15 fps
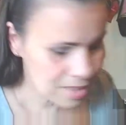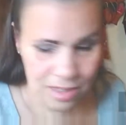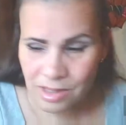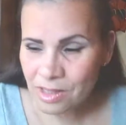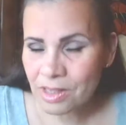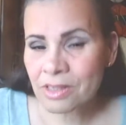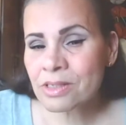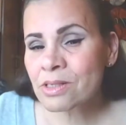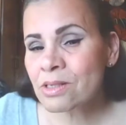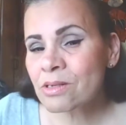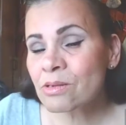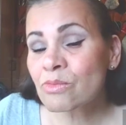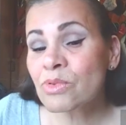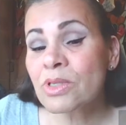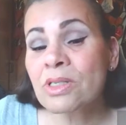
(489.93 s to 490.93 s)
And that is the
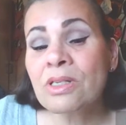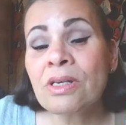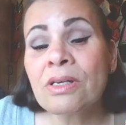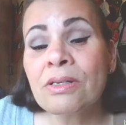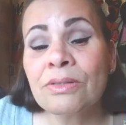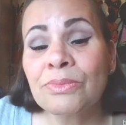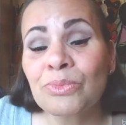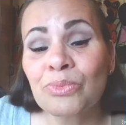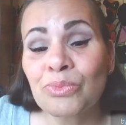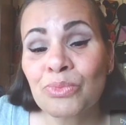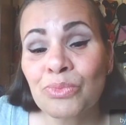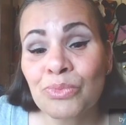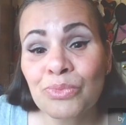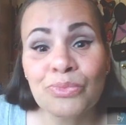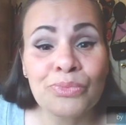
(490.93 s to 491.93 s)
look for today.
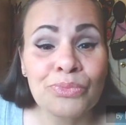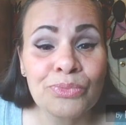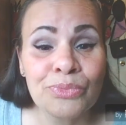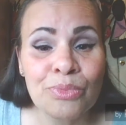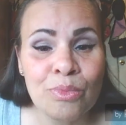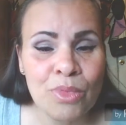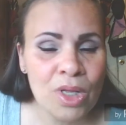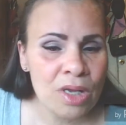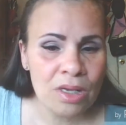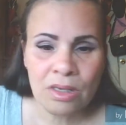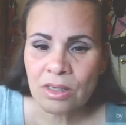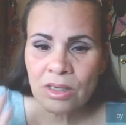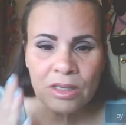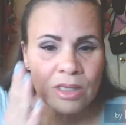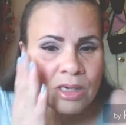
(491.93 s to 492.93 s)

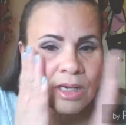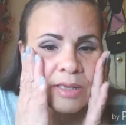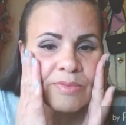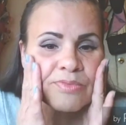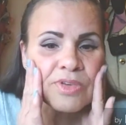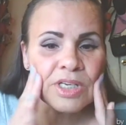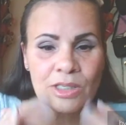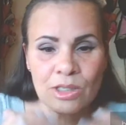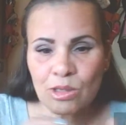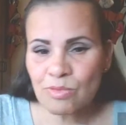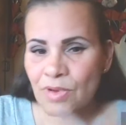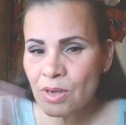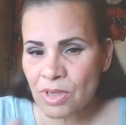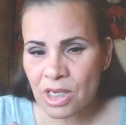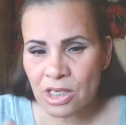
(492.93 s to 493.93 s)
Nothing on the face, no
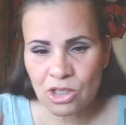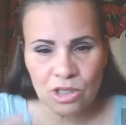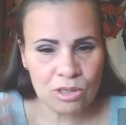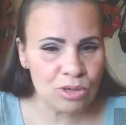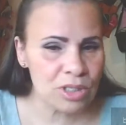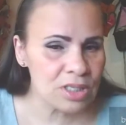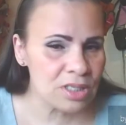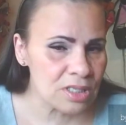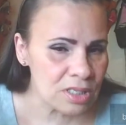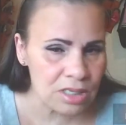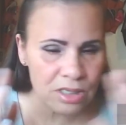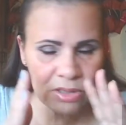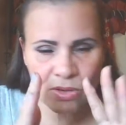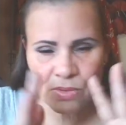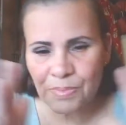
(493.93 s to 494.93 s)
foundation, no
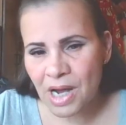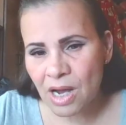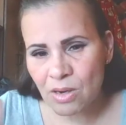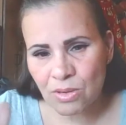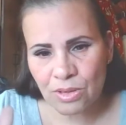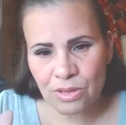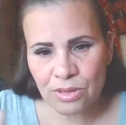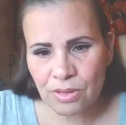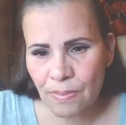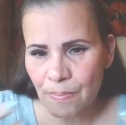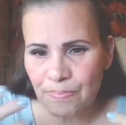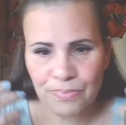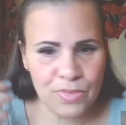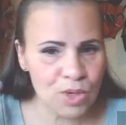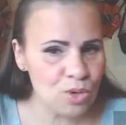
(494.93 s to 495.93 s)
concealer, no powder,
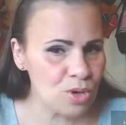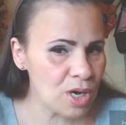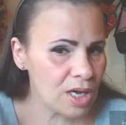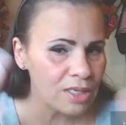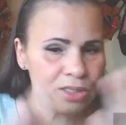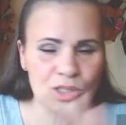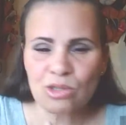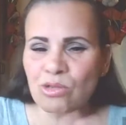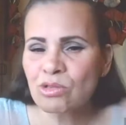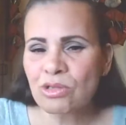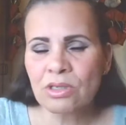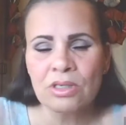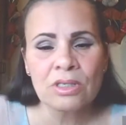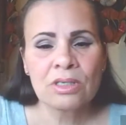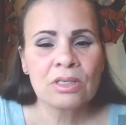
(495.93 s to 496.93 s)
no
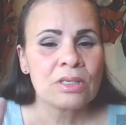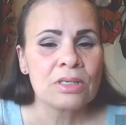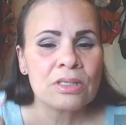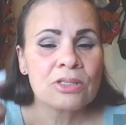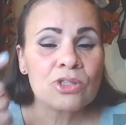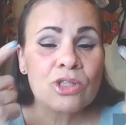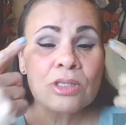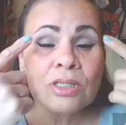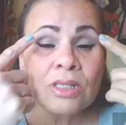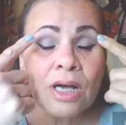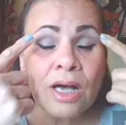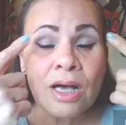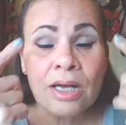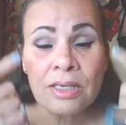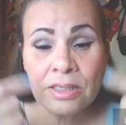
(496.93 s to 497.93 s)
contour. It's just the
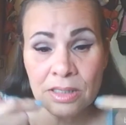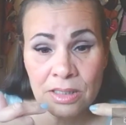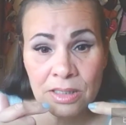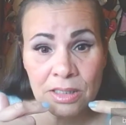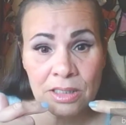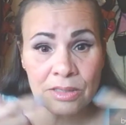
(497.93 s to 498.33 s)
eyes and the